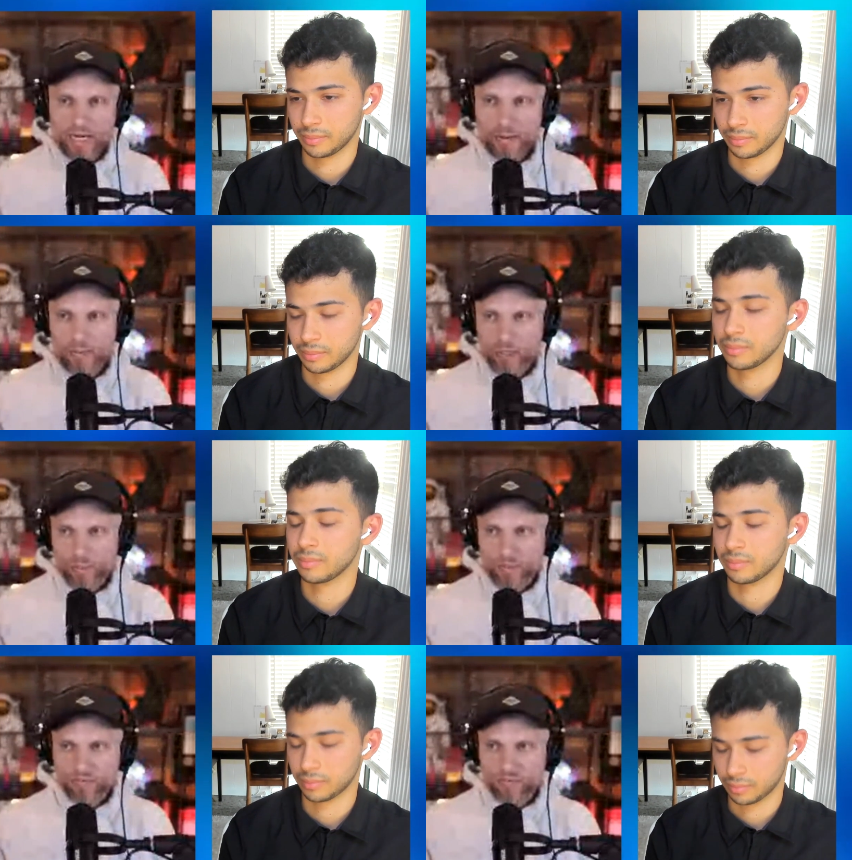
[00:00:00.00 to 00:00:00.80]
Speaker 1: to get that
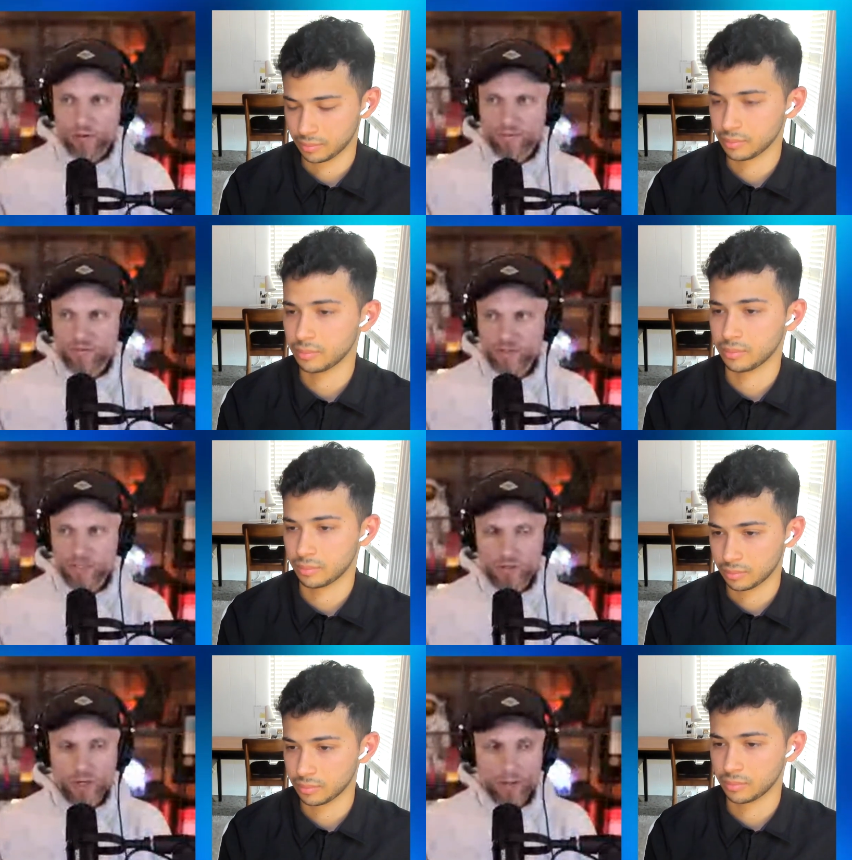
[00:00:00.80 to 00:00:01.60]
number to perform
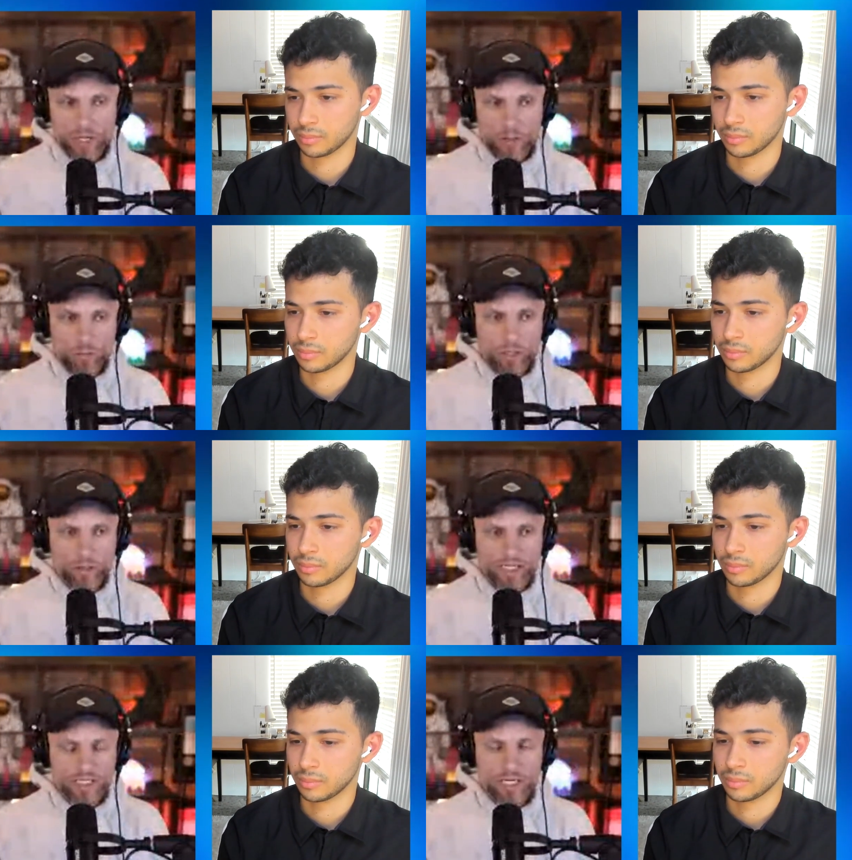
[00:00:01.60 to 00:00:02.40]
for you so
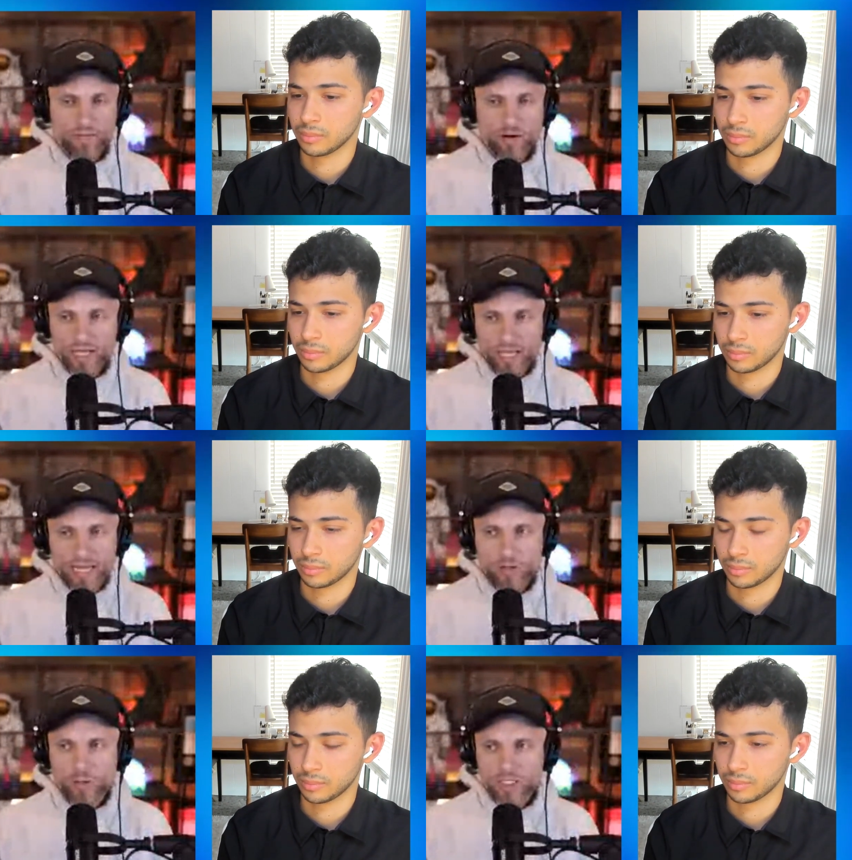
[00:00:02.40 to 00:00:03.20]
really great stuff all
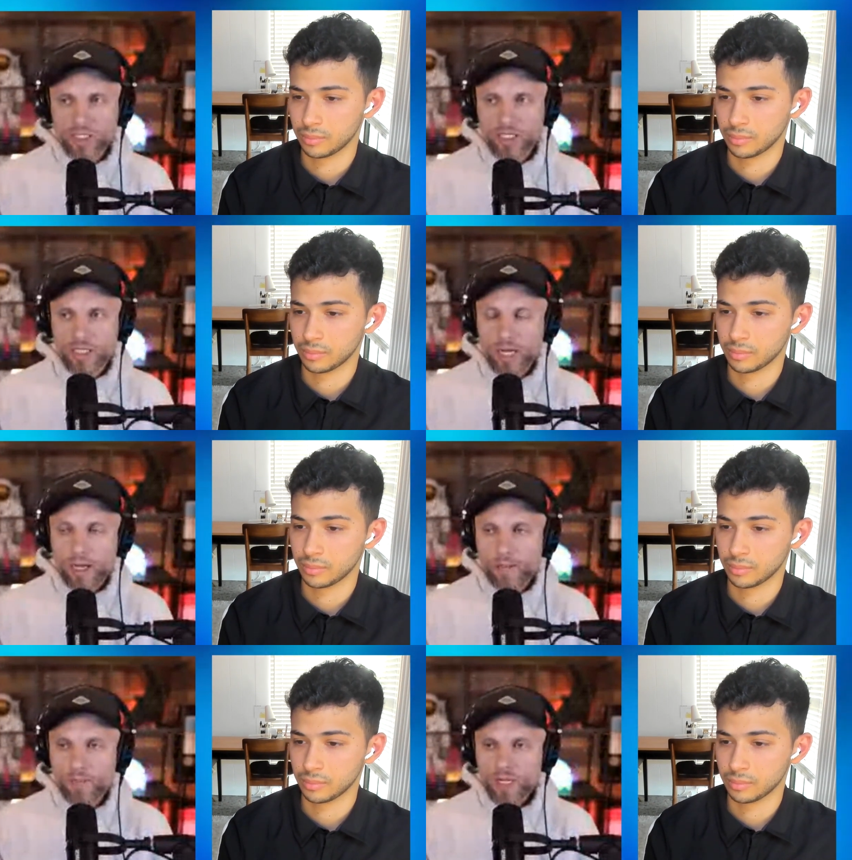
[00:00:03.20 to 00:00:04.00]
right last
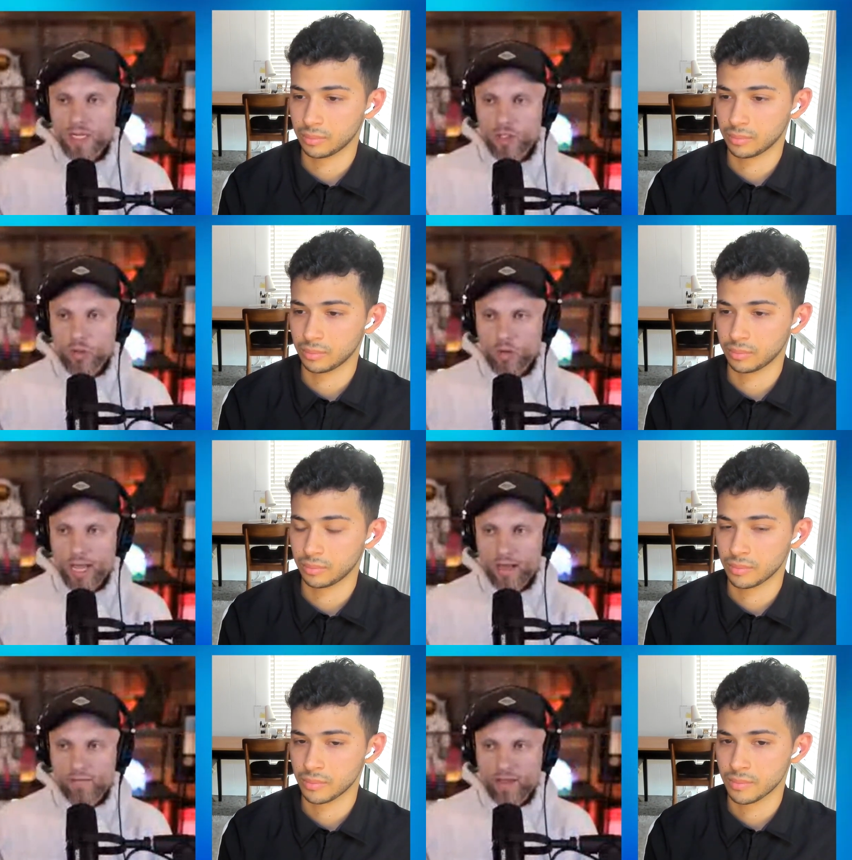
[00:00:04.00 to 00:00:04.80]
question um,
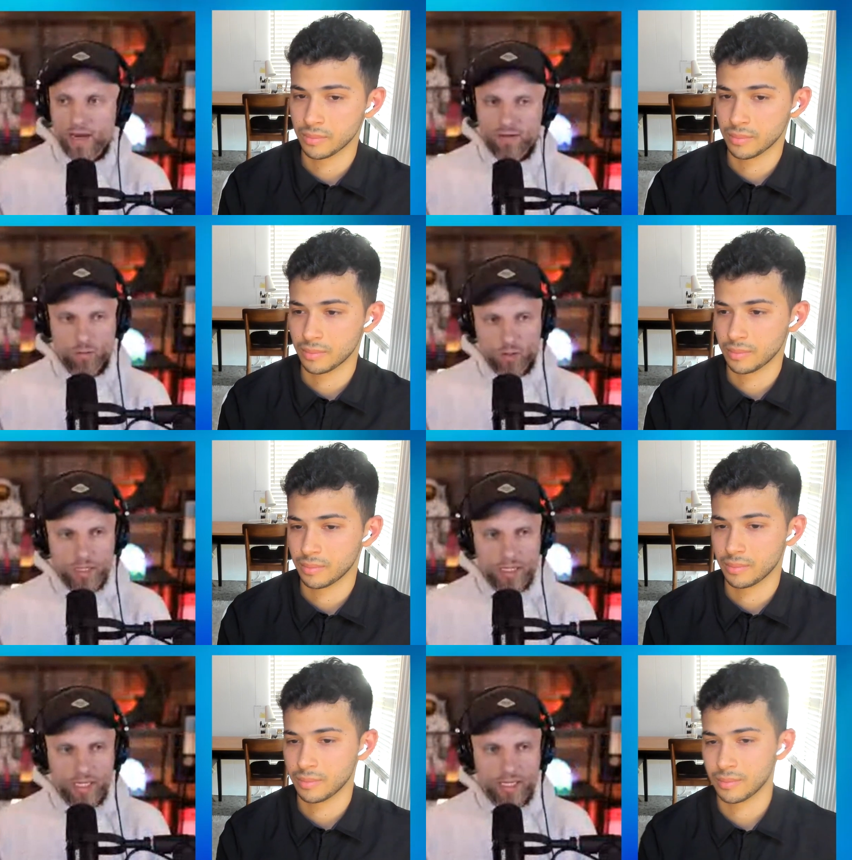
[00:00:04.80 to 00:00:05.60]
you have
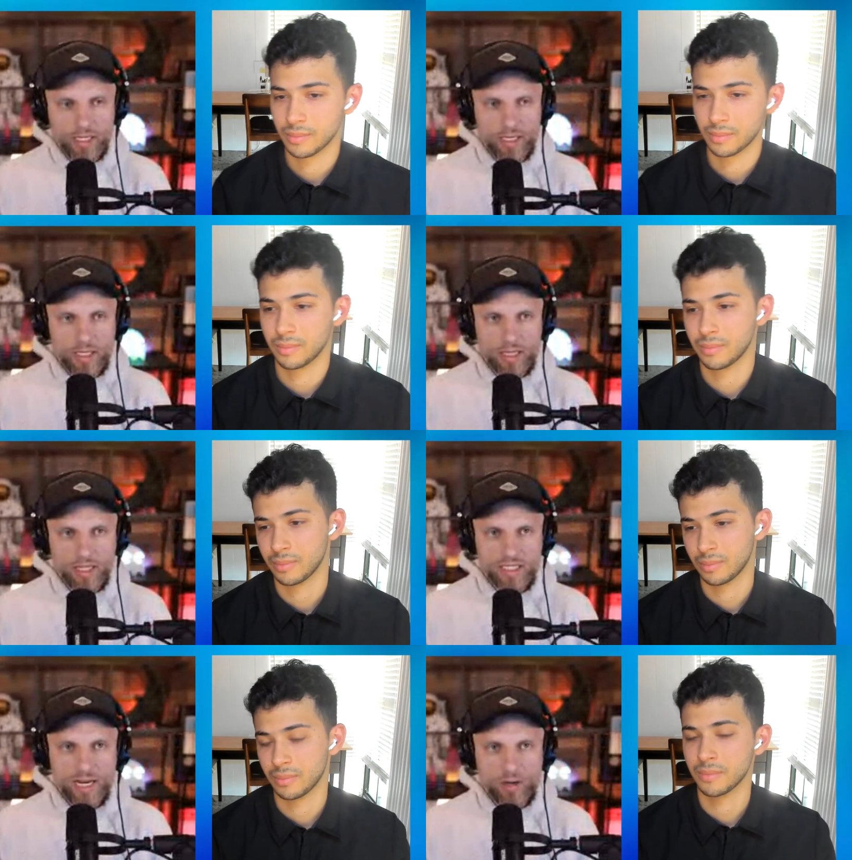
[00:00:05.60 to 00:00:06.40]
everyone
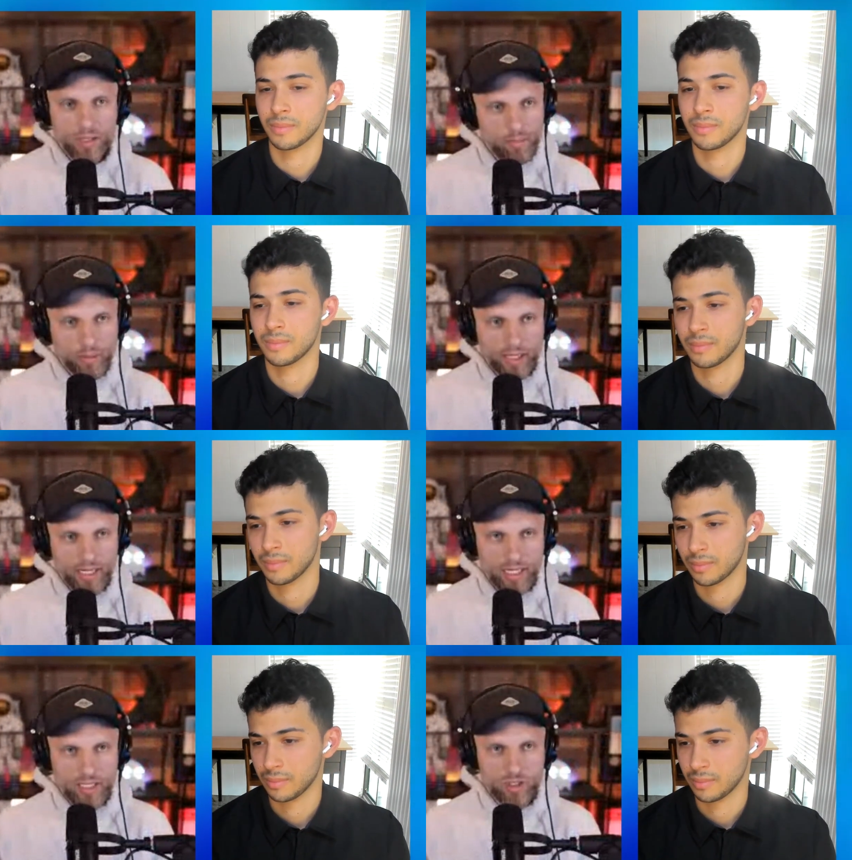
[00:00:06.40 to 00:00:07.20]
in the dental
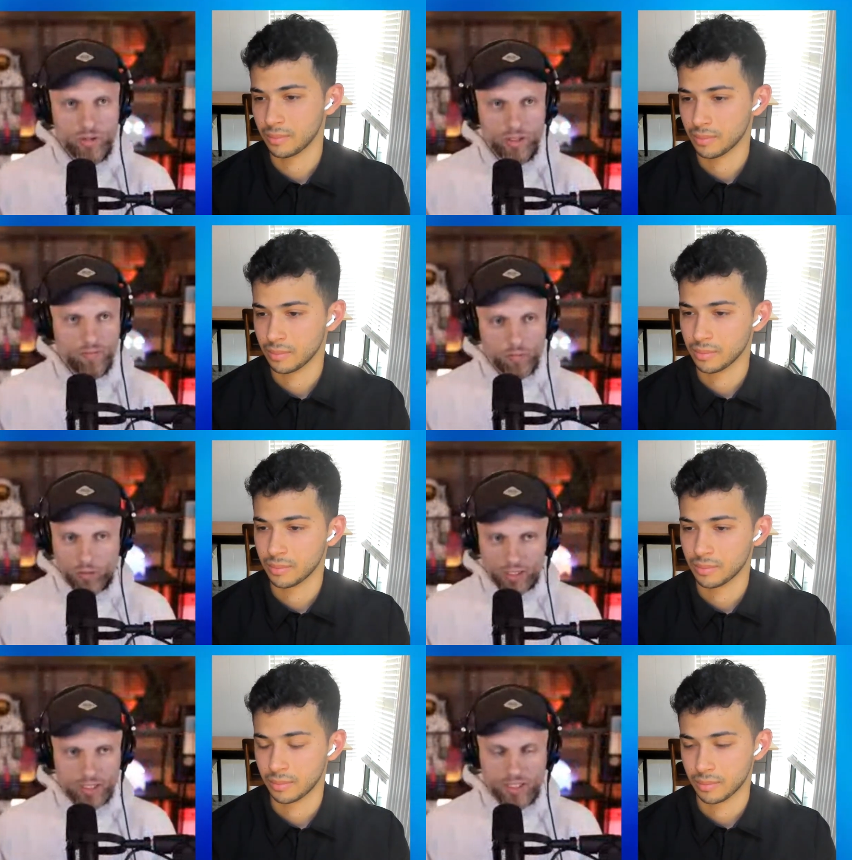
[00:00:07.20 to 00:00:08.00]
implant industry
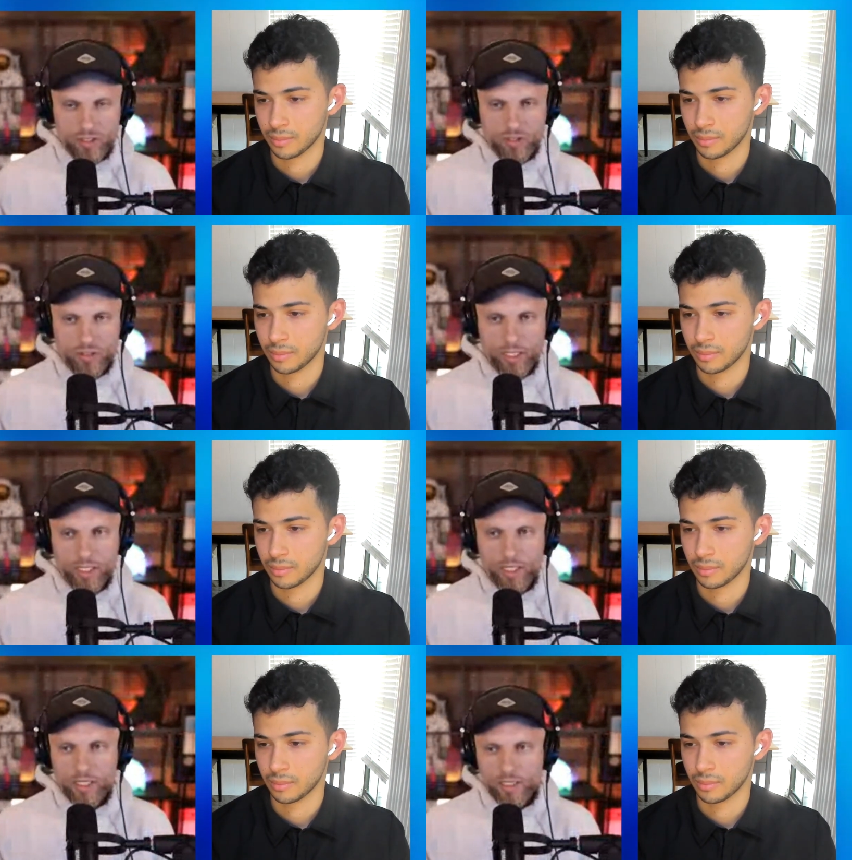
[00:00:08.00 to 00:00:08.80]
the full arch
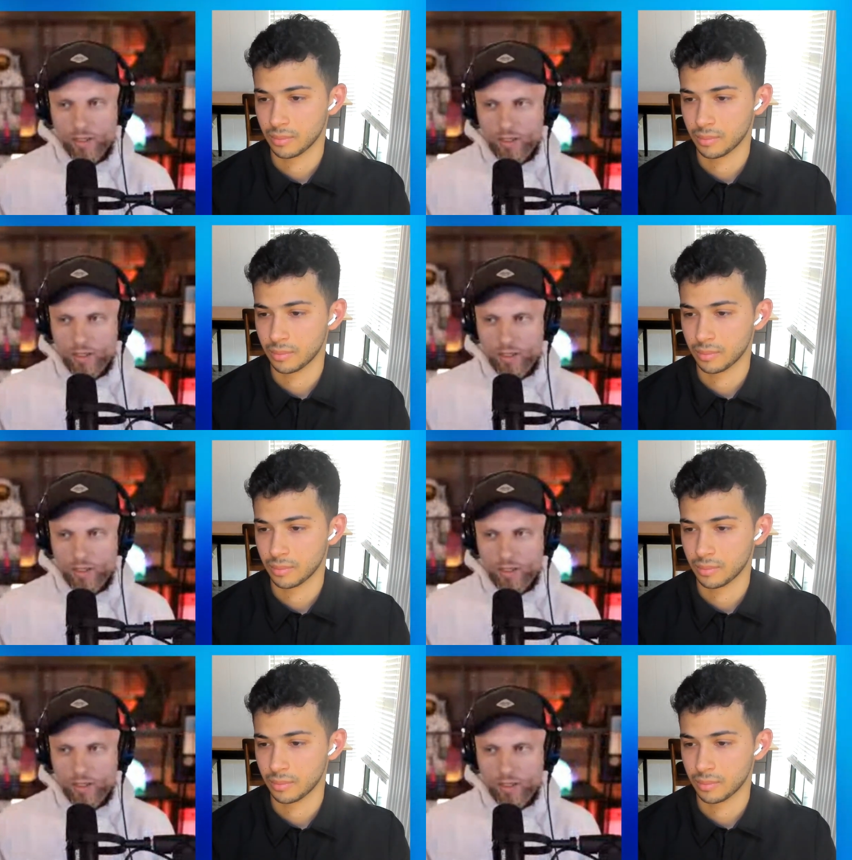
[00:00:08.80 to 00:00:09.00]
industry